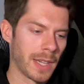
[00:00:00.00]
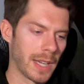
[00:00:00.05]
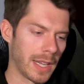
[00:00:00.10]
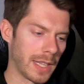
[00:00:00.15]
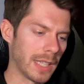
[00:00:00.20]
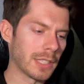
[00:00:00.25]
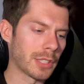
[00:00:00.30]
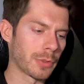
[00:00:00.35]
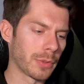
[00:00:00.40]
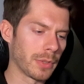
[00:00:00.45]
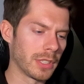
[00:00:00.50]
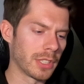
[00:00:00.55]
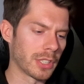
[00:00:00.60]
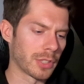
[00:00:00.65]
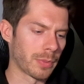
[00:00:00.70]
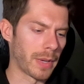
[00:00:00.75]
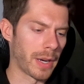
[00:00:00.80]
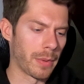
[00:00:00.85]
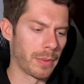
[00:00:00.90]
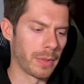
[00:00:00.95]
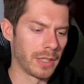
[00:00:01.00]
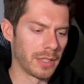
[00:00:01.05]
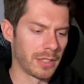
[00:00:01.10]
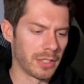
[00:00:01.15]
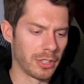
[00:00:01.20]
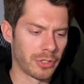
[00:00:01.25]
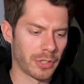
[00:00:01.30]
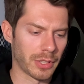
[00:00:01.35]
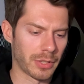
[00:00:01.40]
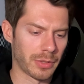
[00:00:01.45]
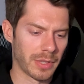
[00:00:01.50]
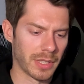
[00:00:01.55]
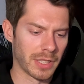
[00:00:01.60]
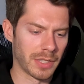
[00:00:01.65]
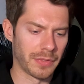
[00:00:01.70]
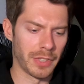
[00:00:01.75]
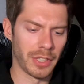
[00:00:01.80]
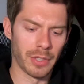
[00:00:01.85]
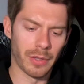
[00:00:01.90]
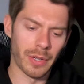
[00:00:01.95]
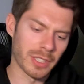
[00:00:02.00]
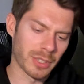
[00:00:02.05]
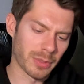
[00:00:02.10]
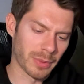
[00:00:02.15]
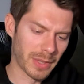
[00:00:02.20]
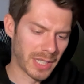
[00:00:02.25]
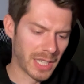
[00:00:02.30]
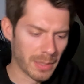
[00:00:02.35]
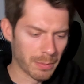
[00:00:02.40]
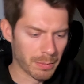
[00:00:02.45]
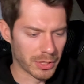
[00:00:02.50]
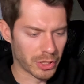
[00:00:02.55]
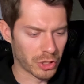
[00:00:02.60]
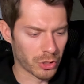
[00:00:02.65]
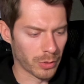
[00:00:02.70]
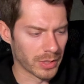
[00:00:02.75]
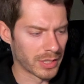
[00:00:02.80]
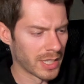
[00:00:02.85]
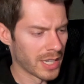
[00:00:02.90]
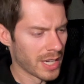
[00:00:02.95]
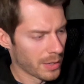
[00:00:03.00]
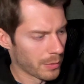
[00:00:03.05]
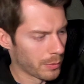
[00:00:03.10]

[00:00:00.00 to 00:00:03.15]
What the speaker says: And that's really just what I wanted to address with this video. I just want to keep it short.